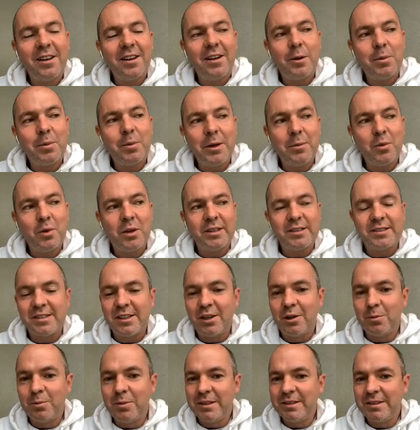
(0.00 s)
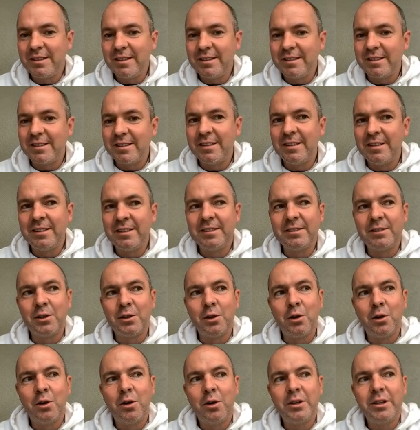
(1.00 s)
of people that sell businesses
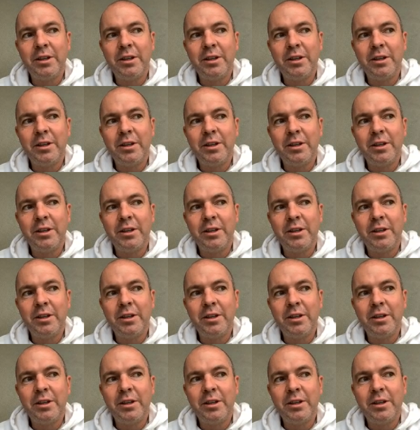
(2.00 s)
or,